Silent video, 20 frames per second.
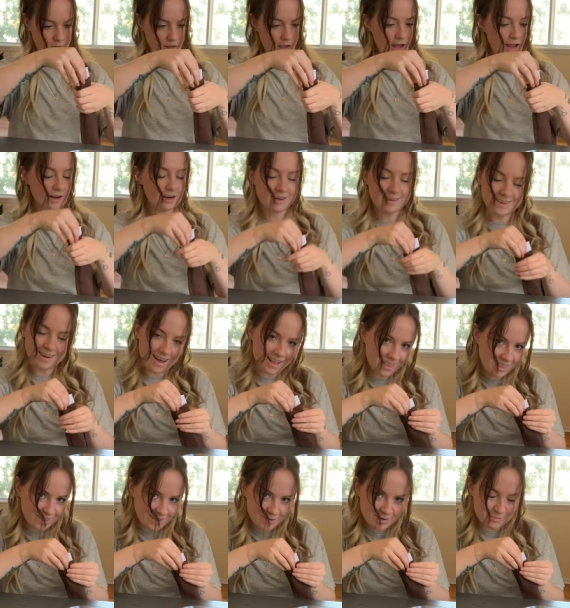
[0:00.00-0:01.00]
I did
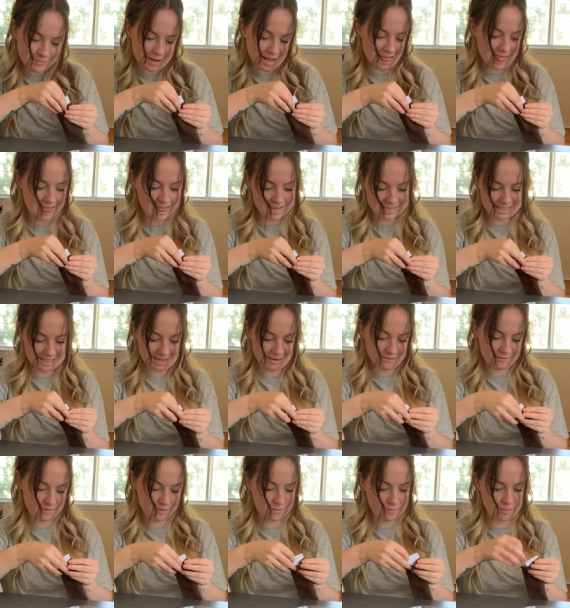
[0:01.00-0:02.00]
not learn my
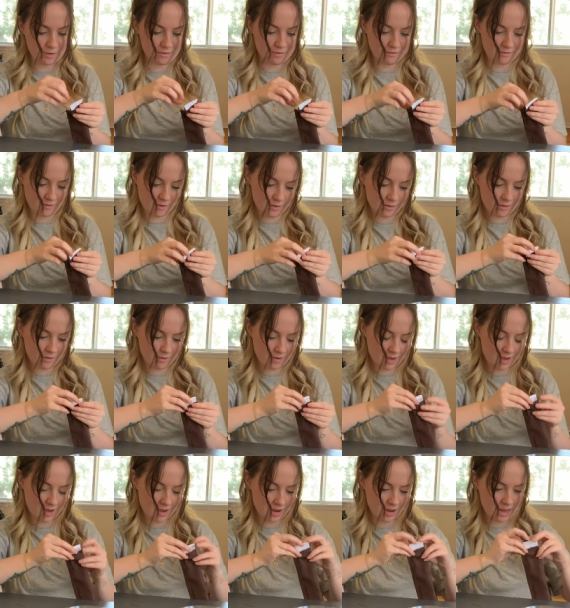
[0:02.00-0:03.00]
lesson from
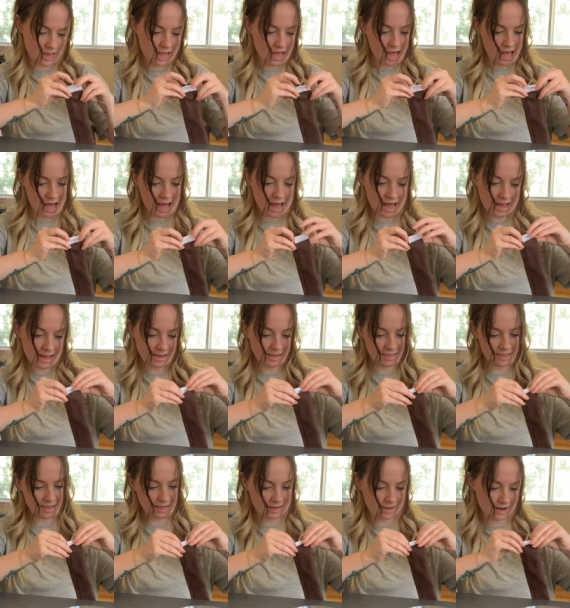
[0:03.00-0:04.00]
before
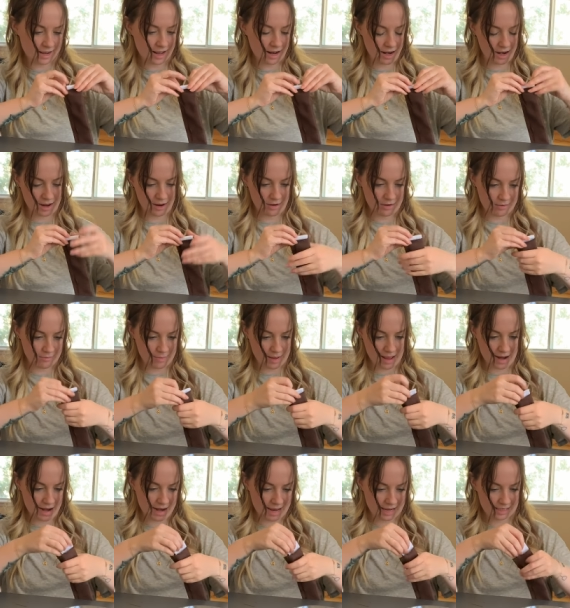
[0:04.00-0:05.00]
did not learn
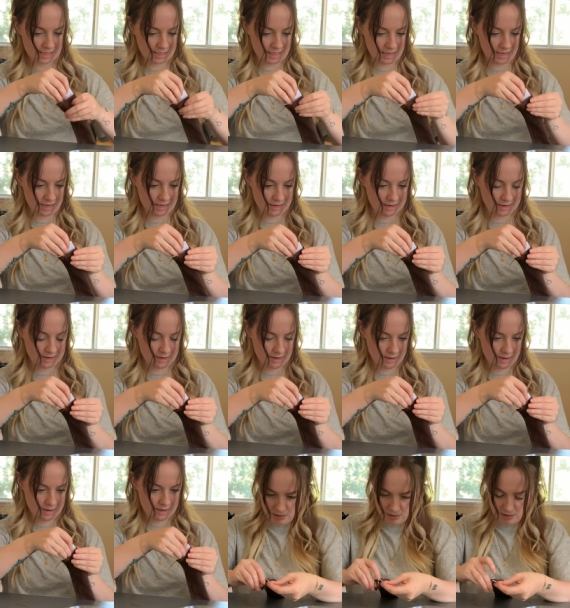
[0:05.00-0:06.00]
my
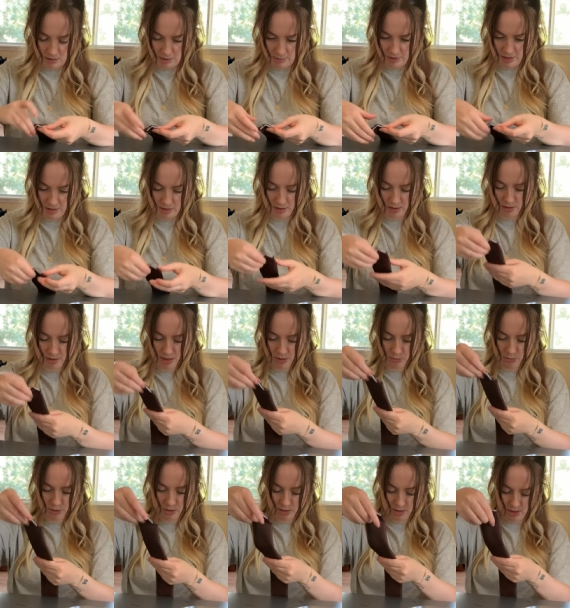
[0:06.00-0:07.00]
lesson. Amazing. That
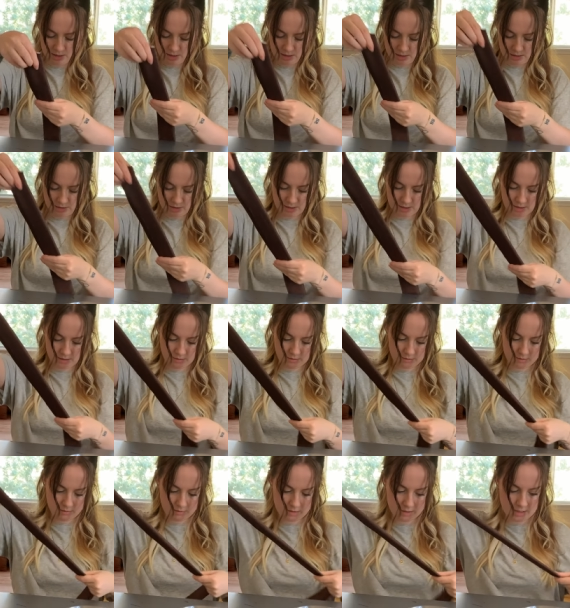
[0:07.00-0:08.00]
will stay there now.
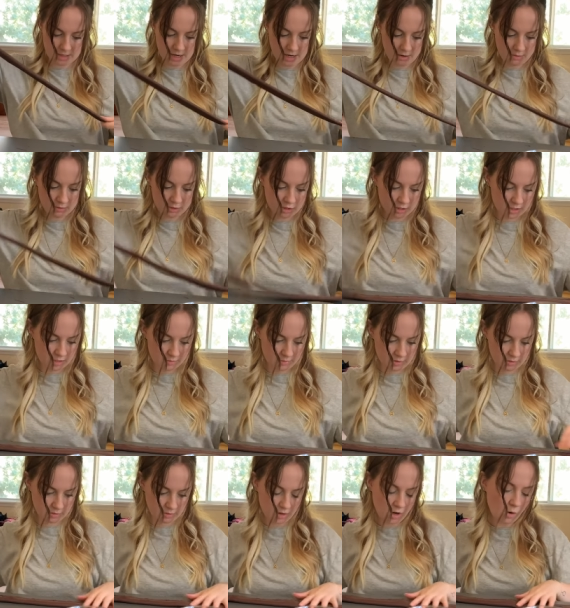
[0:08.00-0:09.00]
Now it's just
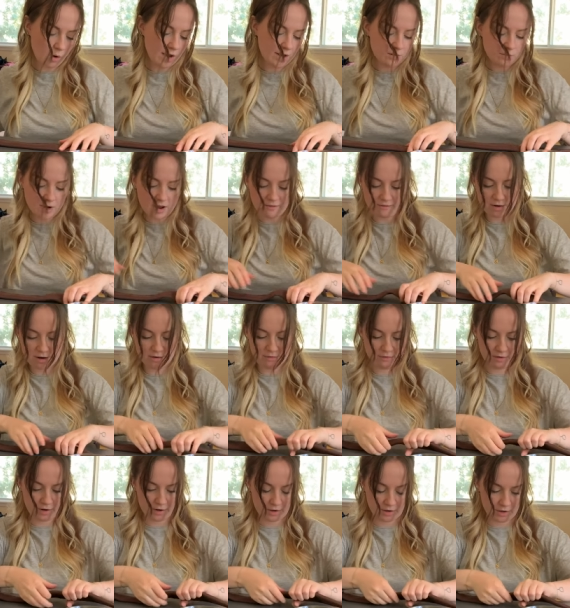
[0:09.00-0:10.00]
about... Oh, I don't have very
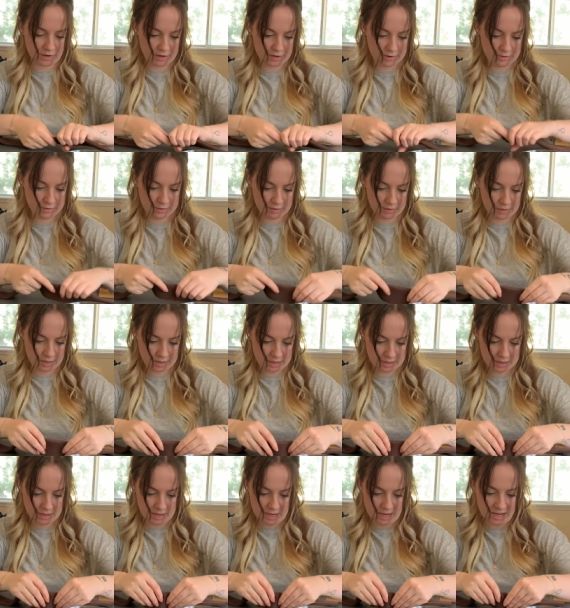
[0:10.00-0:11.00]
far to go. Okay.
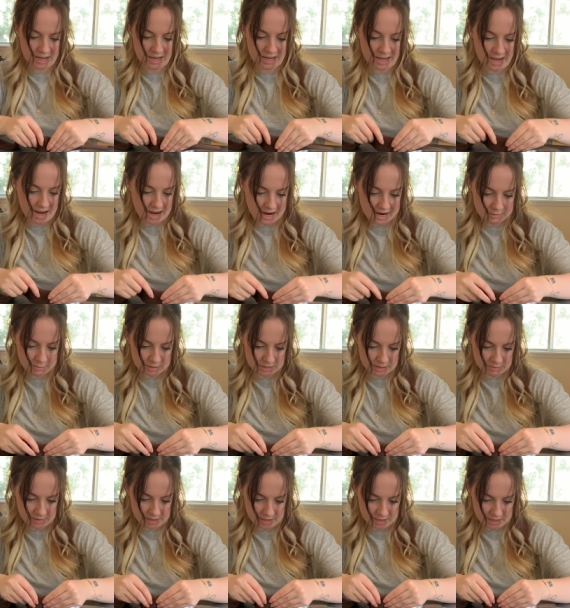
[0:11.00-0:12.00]
Yeah, I
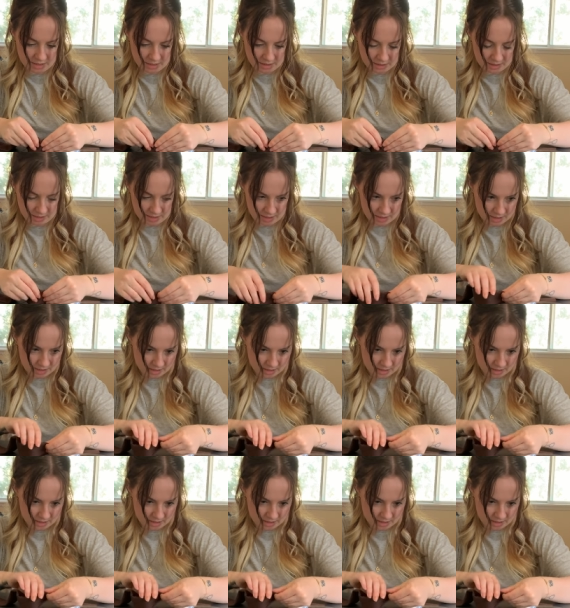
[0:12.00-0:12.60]
wasn't making, like...